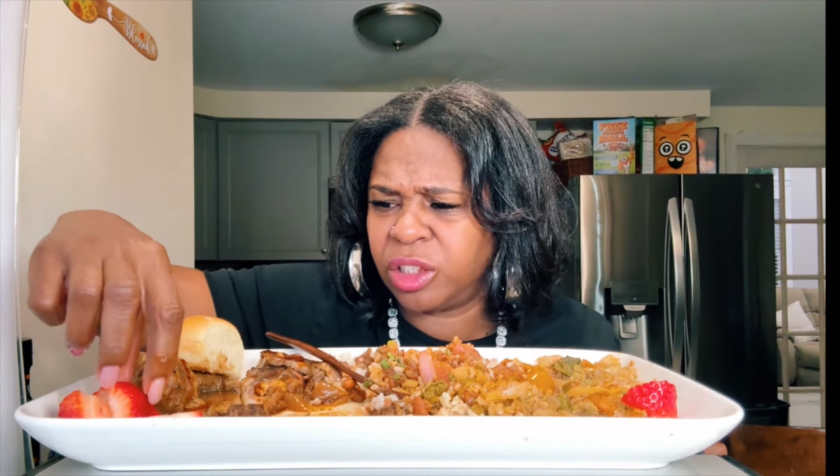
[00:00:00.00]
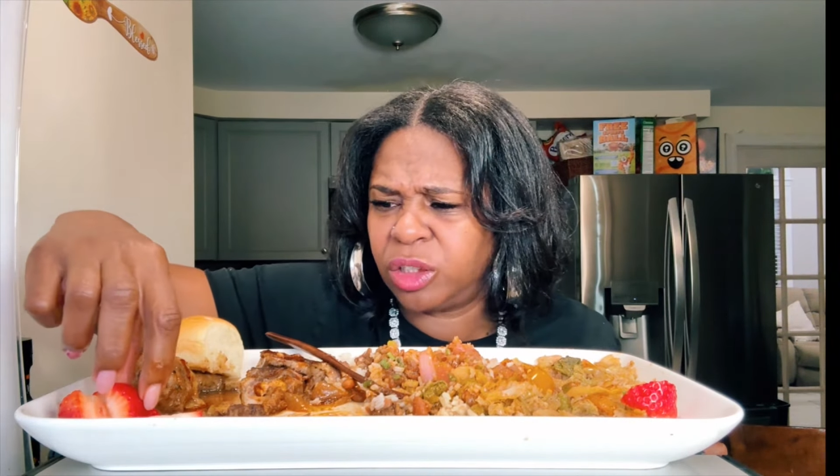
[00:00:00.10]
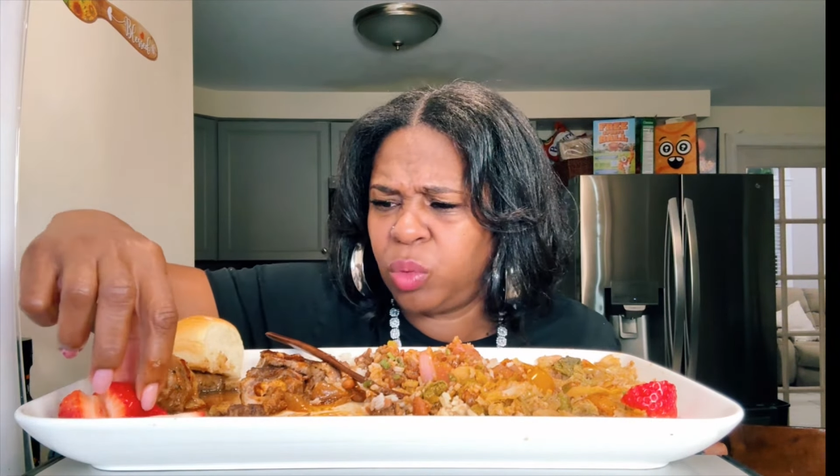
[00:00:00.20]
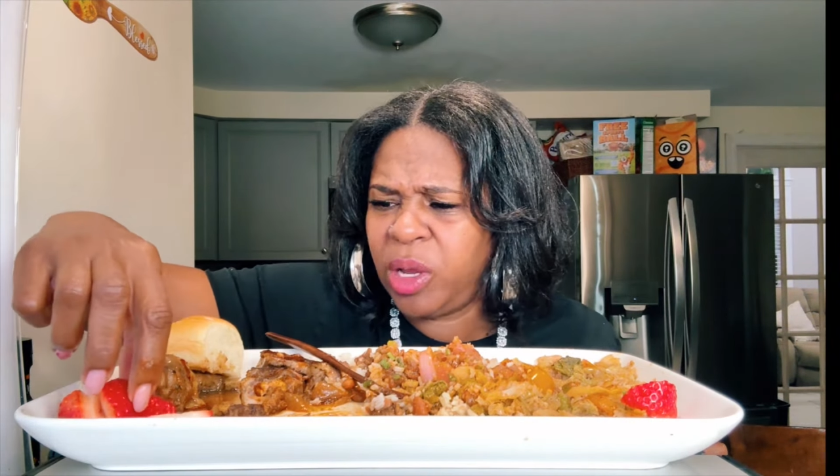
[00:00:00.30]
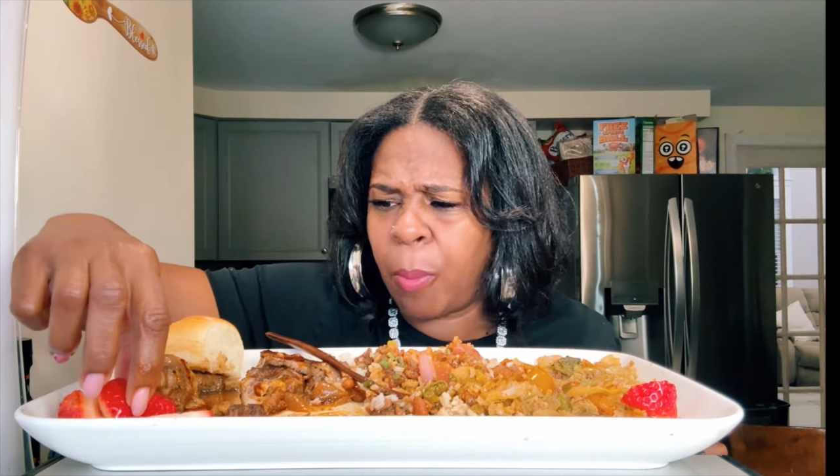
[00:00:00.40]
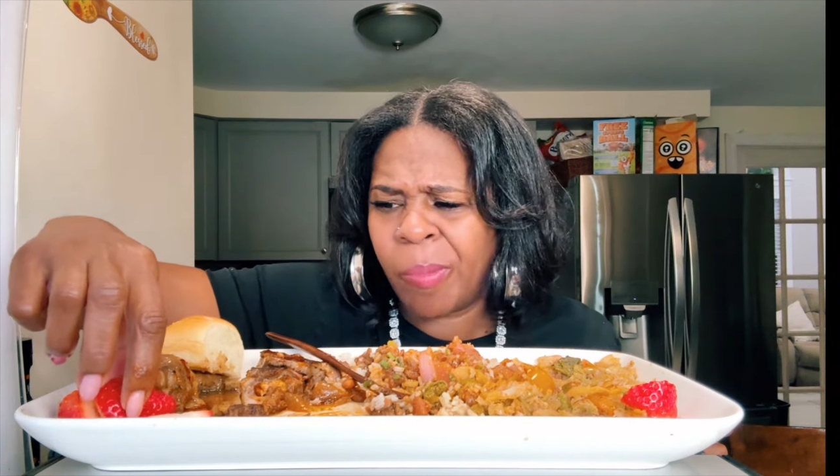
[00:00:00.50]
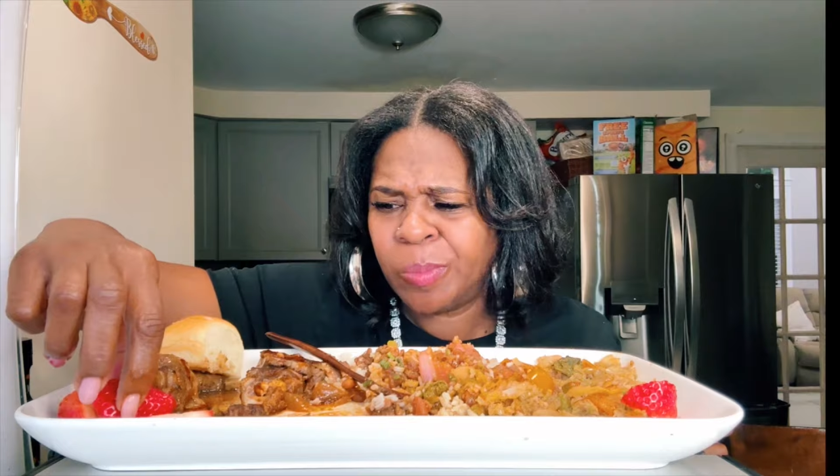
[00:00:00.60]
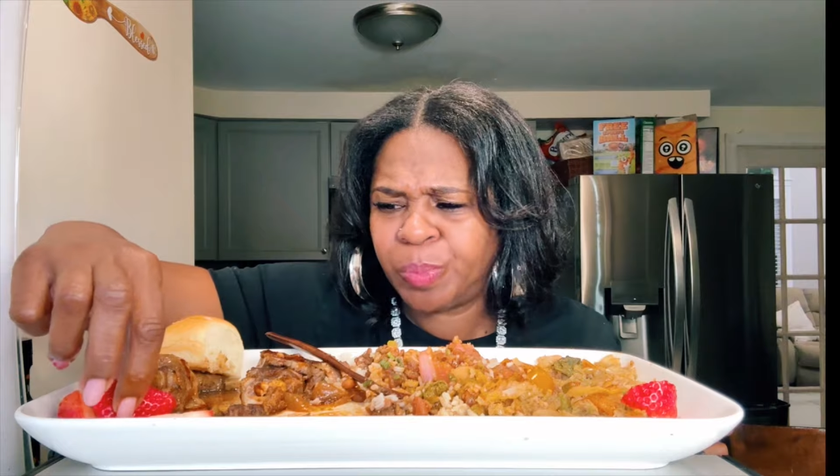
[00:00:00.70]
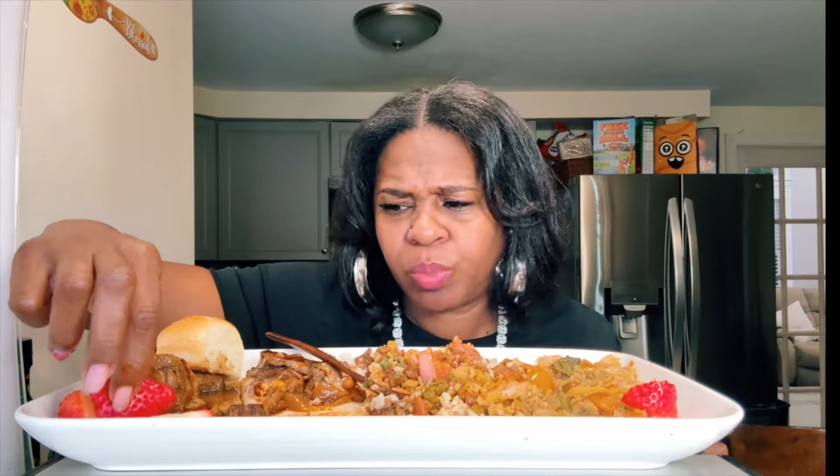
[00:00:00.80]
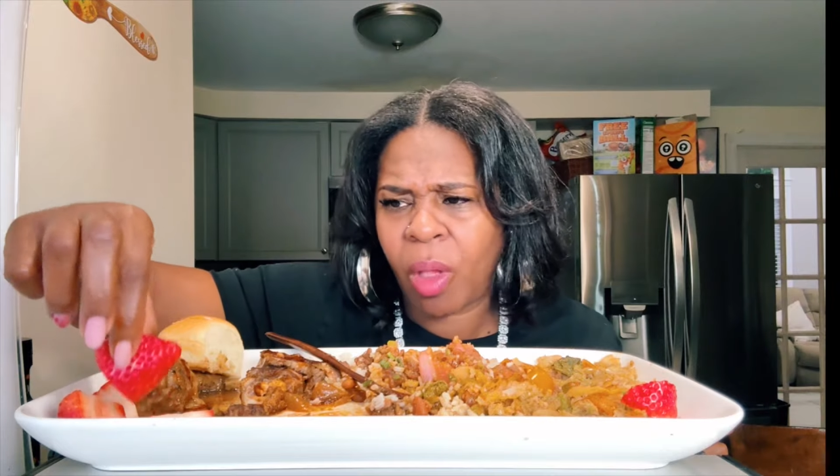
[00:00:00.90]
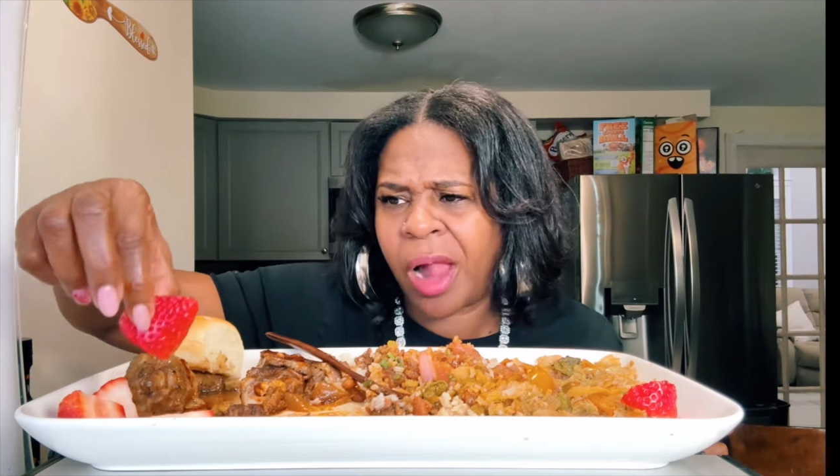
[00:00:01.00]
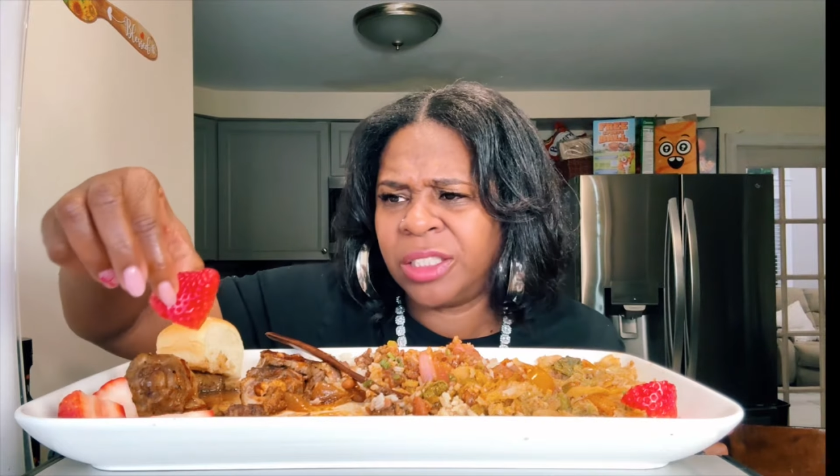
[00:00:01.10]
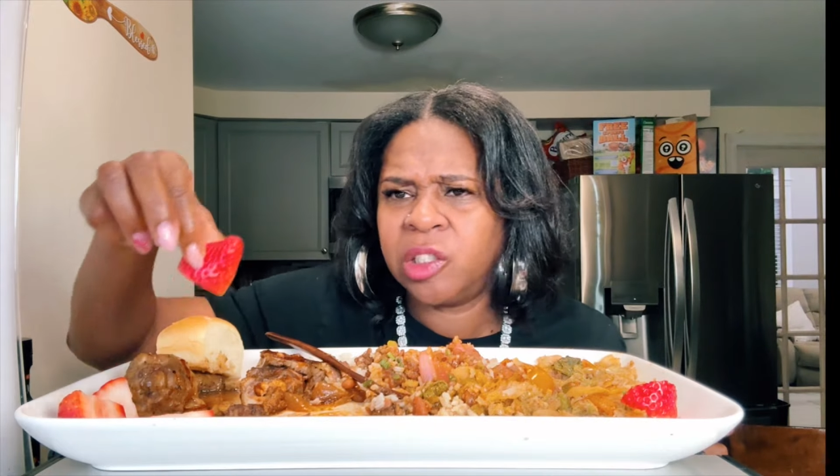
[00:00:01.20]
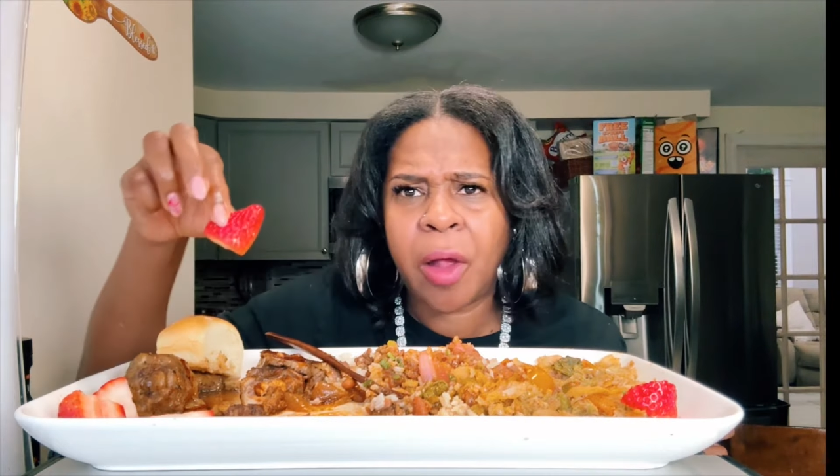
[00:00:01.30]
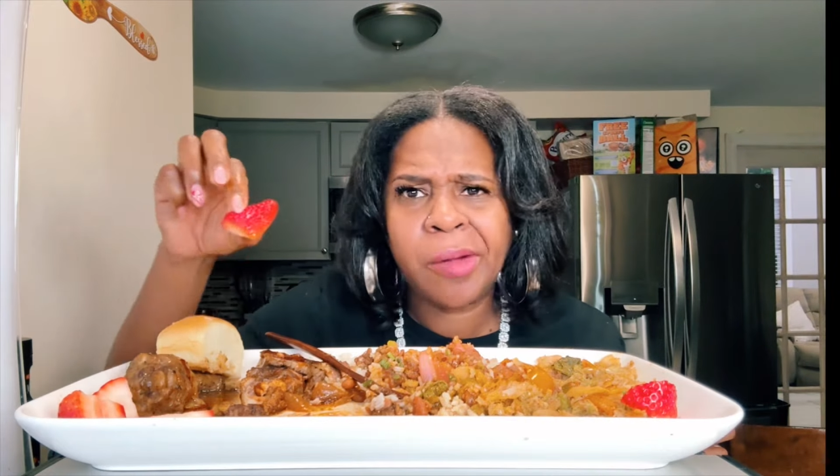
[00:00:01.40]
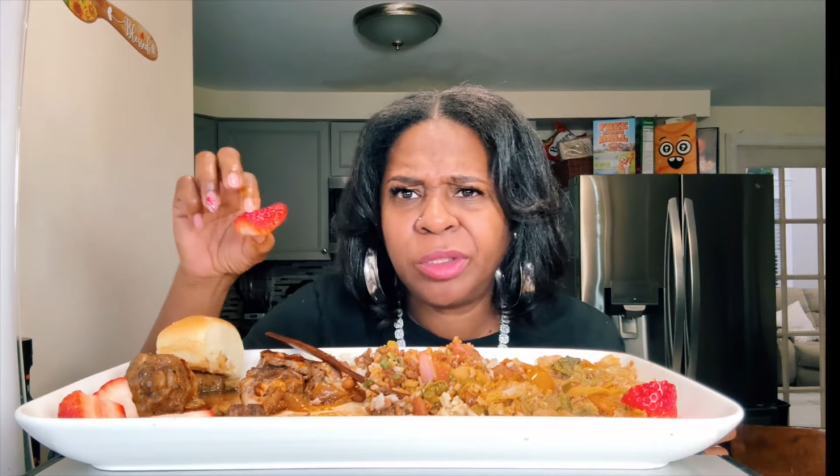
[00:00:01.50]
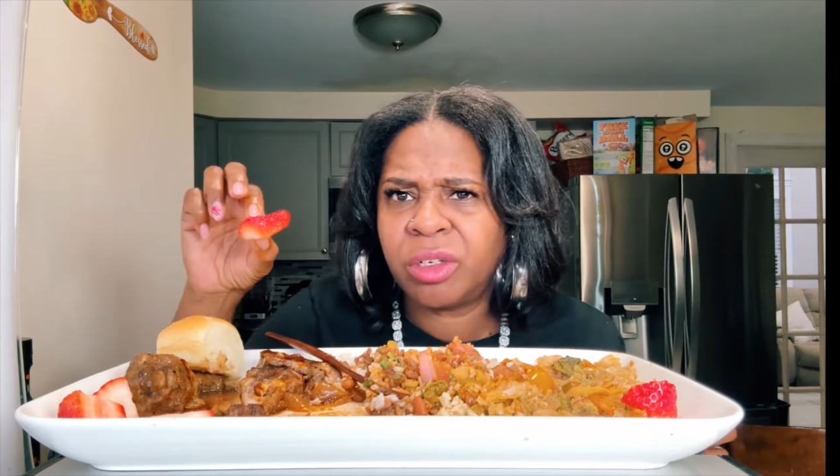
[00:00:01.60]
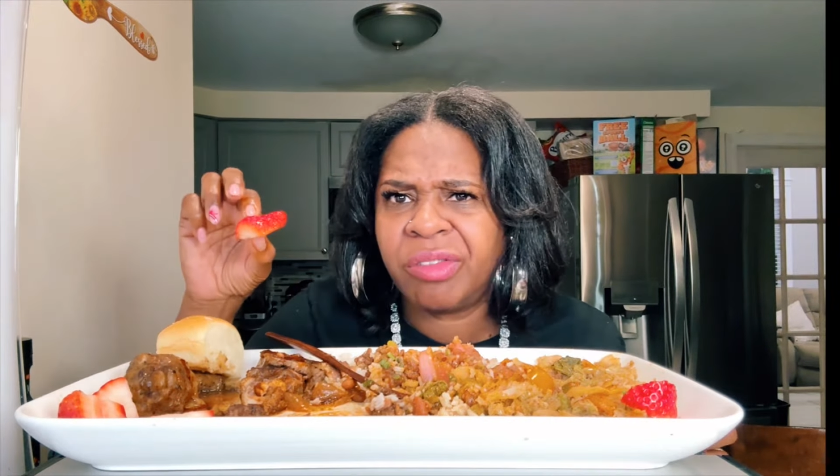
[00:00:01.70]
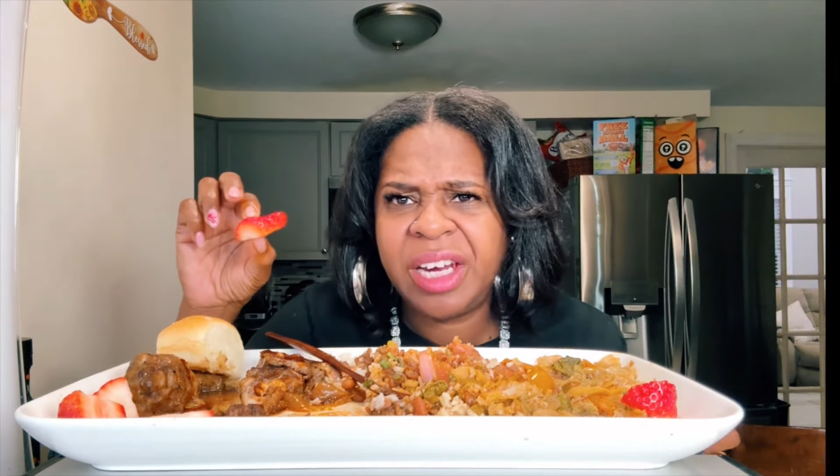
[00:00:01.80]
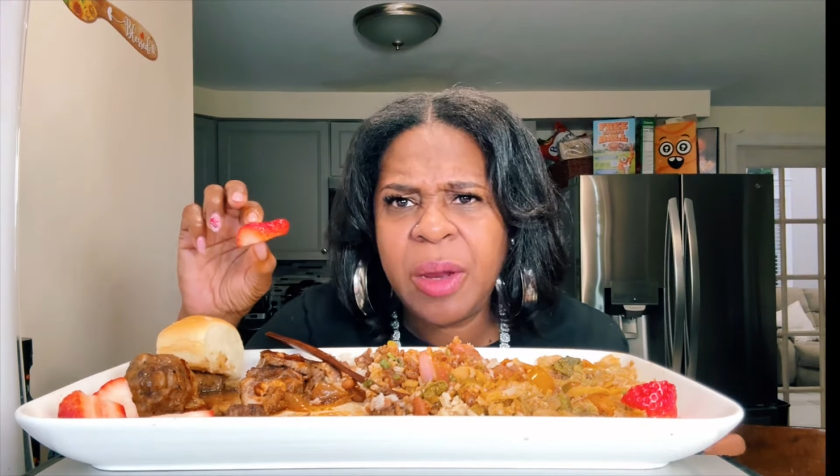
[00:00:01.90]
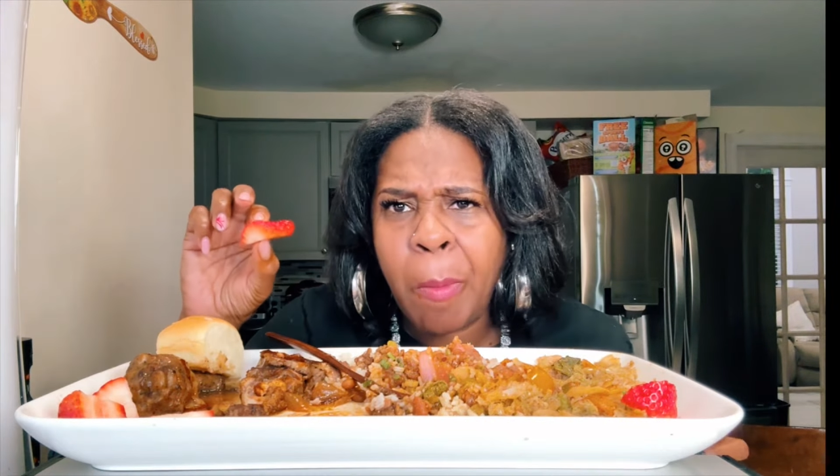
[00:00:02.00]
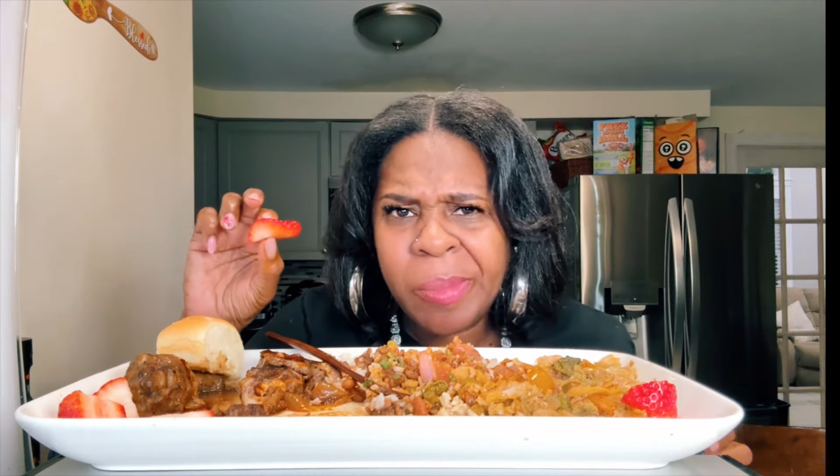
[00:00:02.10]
sweet. And y'all, I'm so greedy.